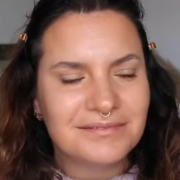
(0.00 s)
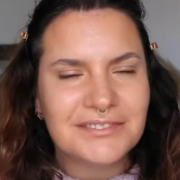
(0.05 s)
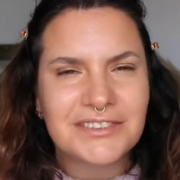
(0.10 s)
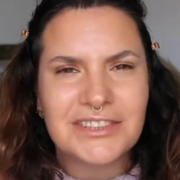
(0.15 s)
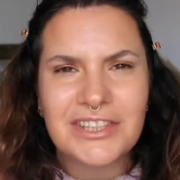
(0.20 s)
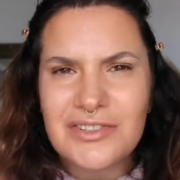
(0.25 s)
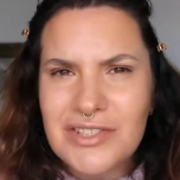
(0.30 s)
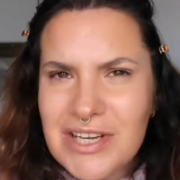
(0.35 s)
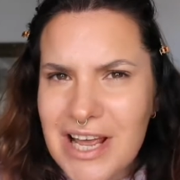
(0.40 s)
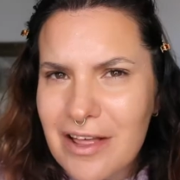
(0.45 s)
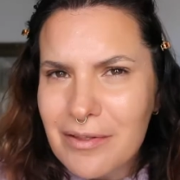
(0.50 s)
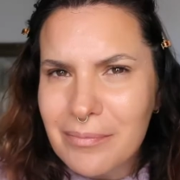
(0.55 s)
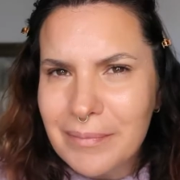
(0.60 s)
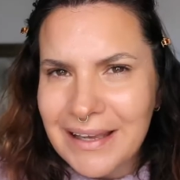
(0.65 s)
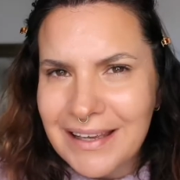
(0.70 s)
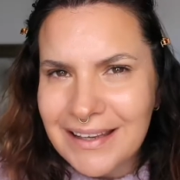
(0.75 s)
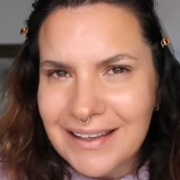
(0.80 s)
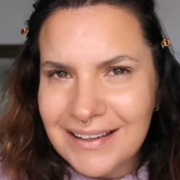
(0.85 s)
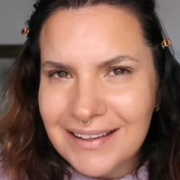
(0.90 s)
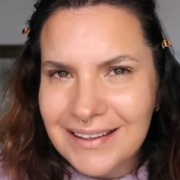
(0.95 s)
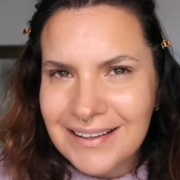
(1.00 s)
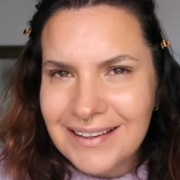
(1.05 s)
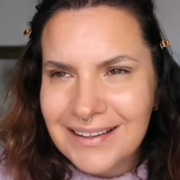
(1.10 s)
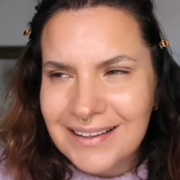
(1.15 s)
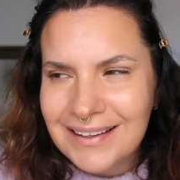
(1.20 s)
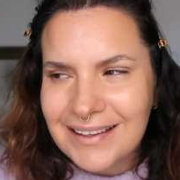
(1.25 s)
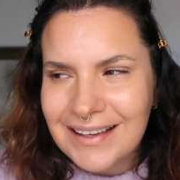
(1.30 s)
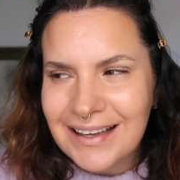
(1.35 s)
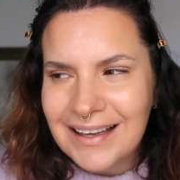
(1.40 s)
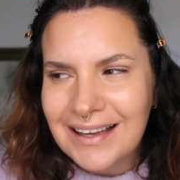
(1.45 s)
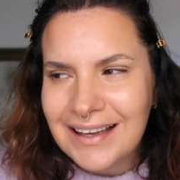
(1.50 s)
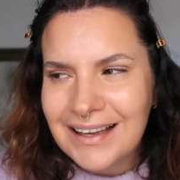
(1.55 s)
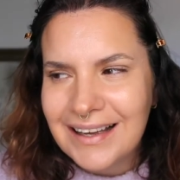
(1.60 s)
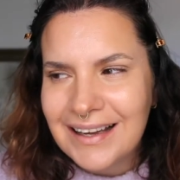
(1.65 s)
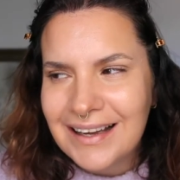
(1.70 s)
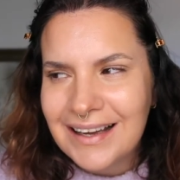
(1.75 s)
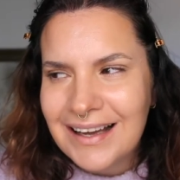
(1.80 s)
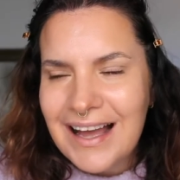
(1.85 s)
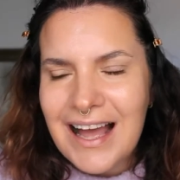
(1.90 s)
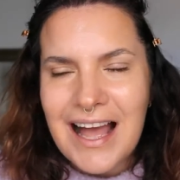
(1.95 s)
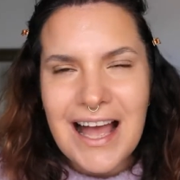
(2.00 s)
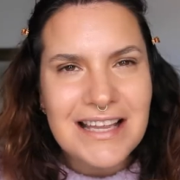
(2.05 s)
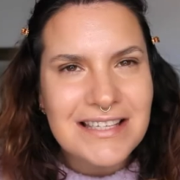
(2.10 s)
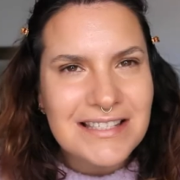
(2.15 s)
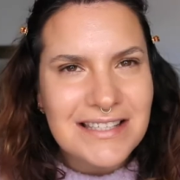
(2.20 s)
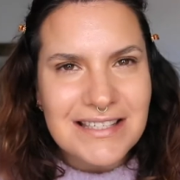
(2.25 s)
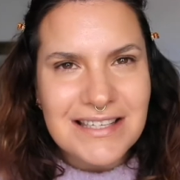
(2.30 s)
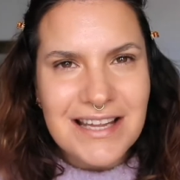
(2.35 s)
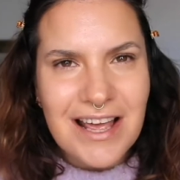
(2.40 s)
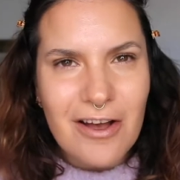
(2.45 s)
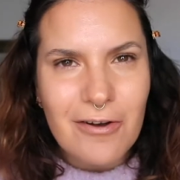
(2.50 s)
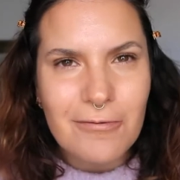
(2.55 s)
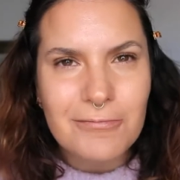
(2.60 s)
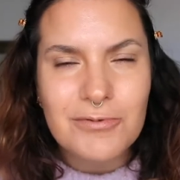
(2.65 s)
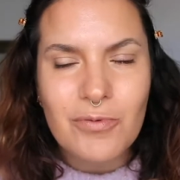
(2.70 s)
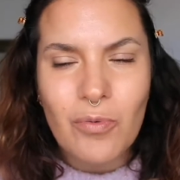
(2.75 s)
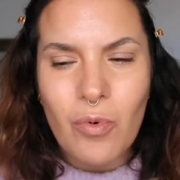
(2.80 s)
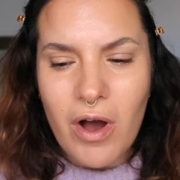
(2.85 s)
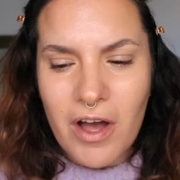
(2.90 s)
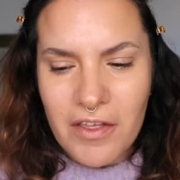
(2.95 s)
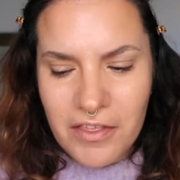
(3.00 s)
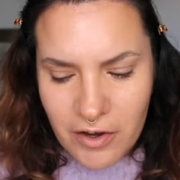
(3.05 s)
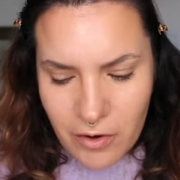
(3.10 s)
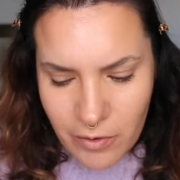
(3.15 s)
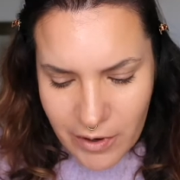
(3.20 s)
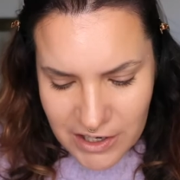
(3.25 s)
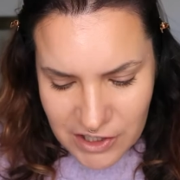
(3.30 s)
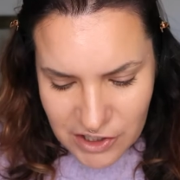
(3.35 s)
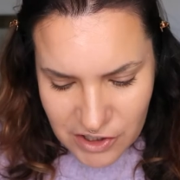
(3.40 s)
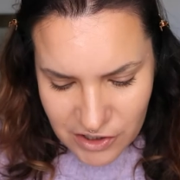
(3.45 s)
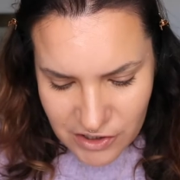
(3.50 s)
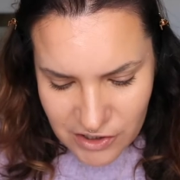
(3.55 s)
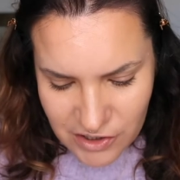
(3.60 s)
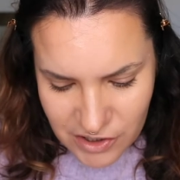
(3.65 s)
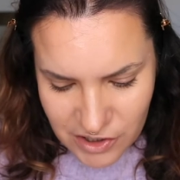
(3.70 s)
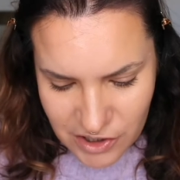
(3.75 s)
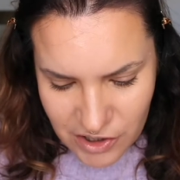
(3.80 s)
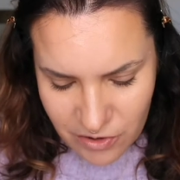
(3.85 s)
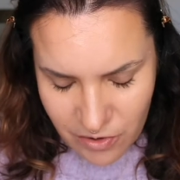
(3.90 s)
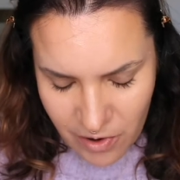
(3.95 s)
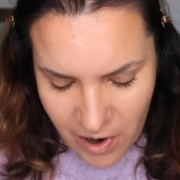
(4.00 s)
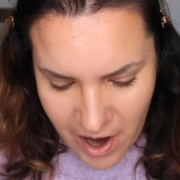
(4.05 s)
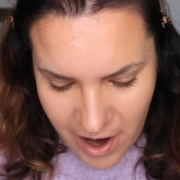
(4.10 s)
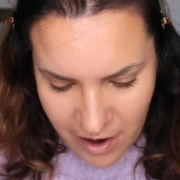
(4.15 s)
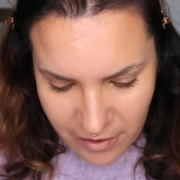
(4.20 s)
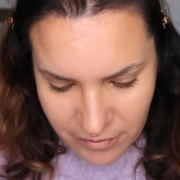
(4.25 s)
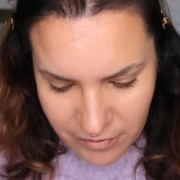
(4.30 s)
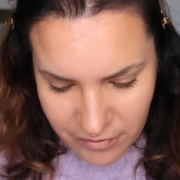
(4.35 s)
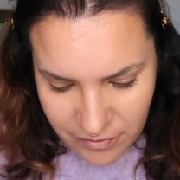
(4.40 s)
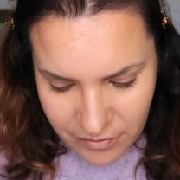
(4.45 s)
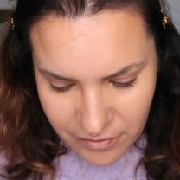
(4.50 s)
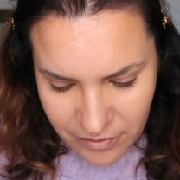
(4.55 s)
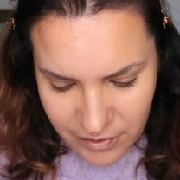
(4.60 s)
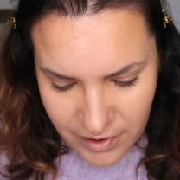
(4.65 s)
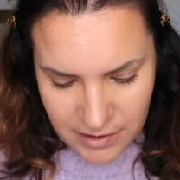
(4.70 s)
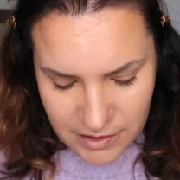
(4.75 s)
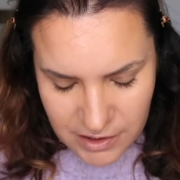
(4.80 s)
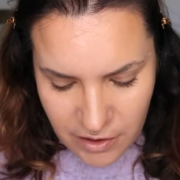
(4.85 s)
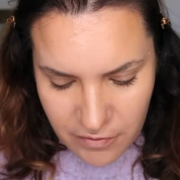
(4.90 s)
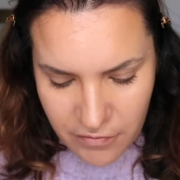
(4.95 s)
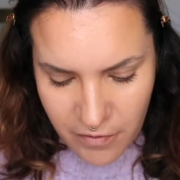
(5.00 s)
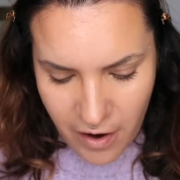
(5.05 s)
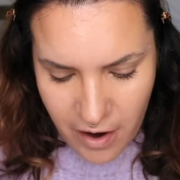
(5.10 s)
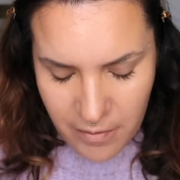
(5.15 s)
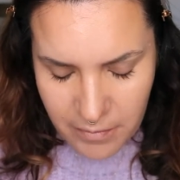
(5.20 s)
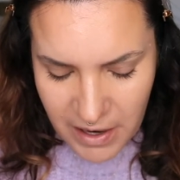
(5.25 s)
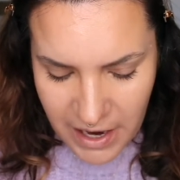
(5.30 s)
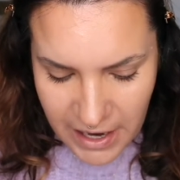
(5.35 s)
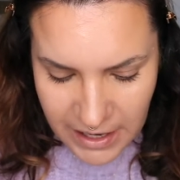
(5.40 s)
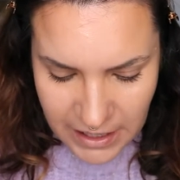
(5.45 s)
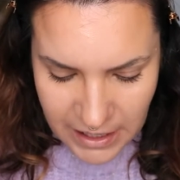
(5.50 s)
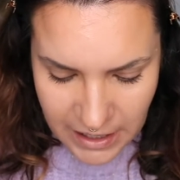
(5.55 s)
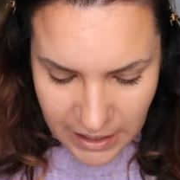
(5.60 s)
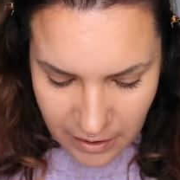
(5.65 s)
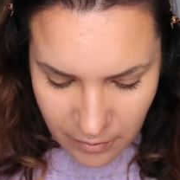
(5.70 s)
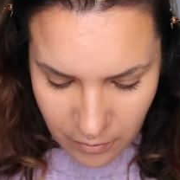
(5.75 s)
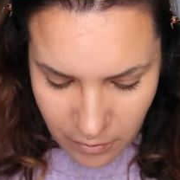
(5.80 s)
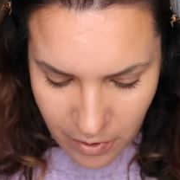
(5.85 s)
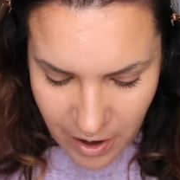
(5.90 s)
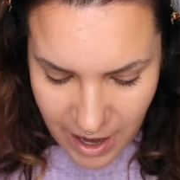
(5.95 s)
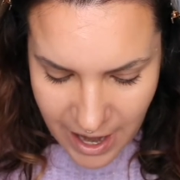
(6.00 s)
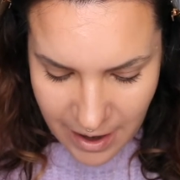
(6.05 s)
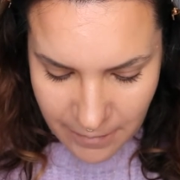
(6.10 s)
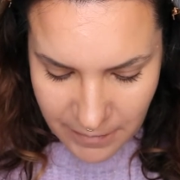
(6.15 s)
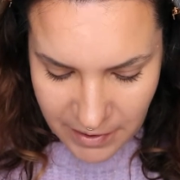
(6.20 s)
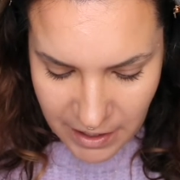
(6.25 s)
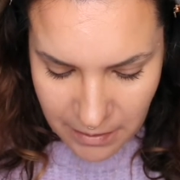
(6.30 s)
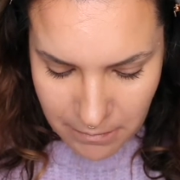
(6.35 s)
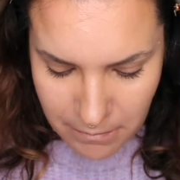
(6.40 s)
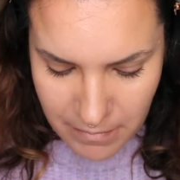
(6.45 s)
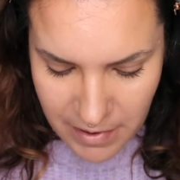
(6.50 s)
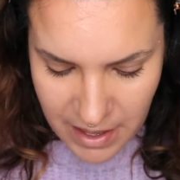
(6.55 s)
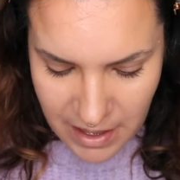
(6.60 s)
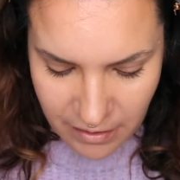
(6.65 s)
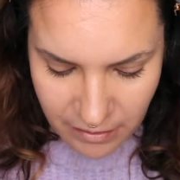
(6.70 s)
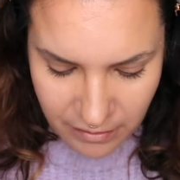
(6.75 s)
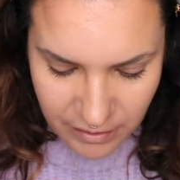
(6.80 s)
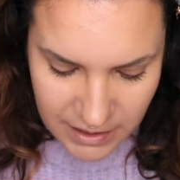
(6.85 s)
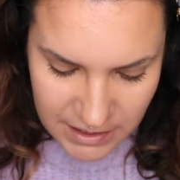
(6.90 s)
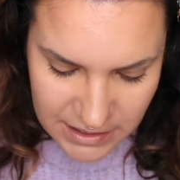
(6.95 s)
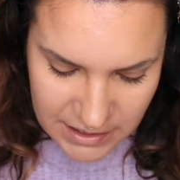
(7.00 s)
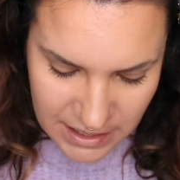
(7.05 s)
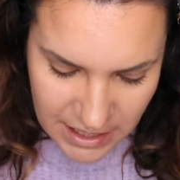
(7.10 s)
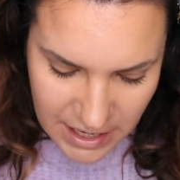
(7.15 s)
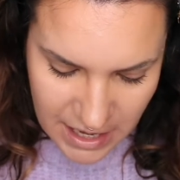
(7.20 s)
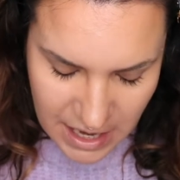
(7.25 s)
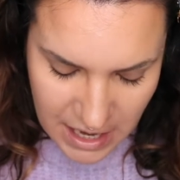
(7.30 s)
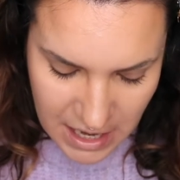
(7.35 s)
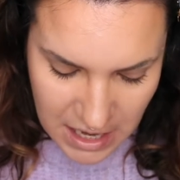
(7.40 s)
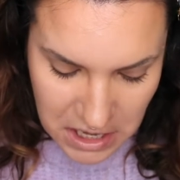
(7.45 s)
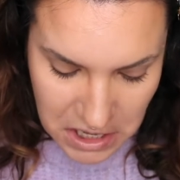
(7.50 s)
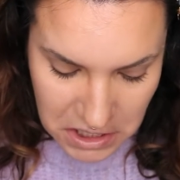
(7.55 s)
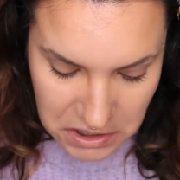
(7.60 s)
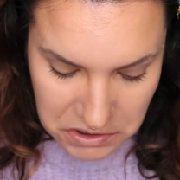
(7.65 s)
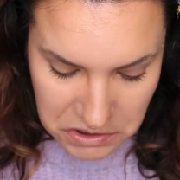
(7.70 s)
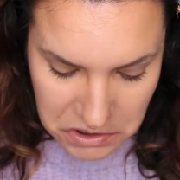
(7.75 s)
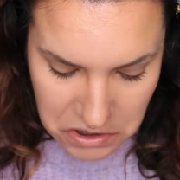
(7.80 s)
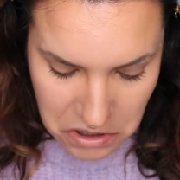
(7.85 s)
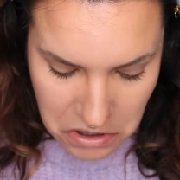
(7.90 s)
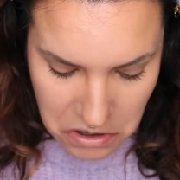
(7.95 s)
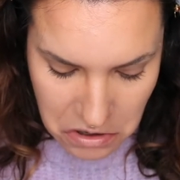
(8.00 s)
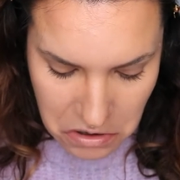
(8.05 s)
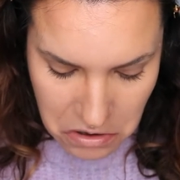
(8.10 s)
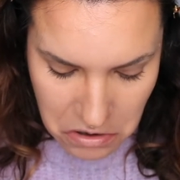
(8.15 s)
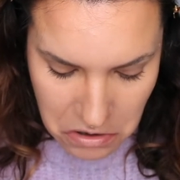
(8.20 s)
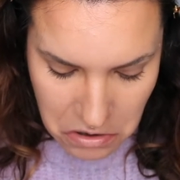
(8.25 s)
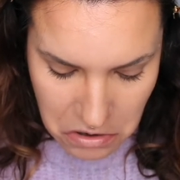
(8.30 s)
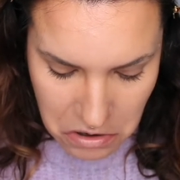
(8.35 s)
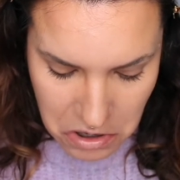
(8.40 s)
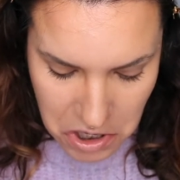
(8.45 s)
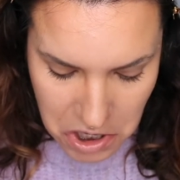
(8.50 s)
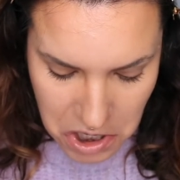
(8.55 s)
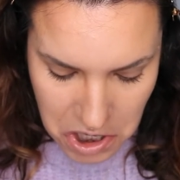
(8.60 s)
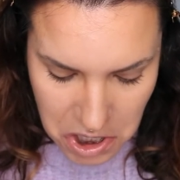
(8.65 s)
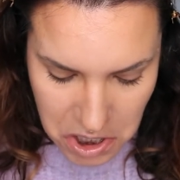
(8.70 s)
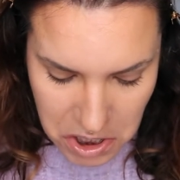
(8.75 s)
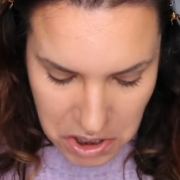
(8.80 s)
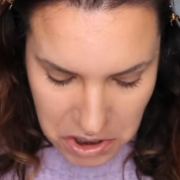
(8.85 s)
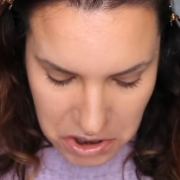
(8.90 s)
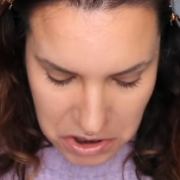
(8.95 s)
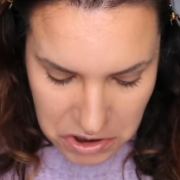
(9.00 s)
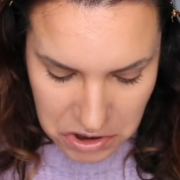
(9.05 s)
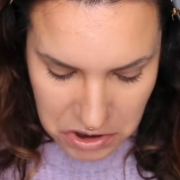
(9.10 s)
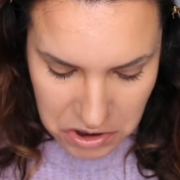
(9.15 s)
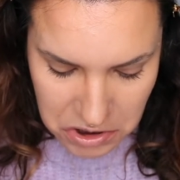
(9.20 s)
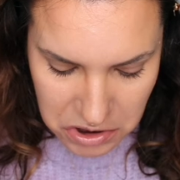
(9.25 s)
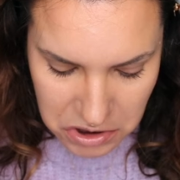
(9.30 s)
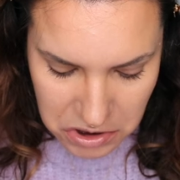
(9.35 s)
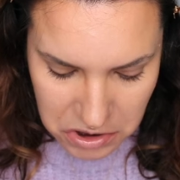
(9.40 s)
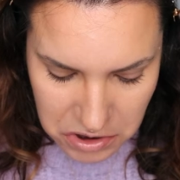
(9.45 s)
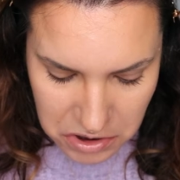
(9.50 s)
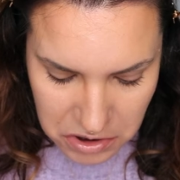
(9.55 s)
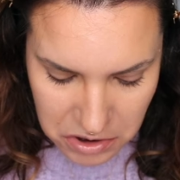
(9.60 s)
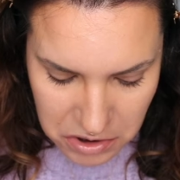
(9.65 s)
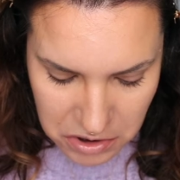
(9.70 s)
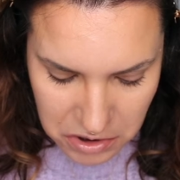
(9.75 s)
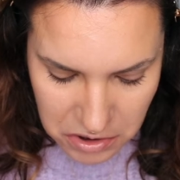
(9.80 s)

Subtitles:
So tell me, has this helped? What other questions do you have? So far I'm liking it. How many mil is in here? So it is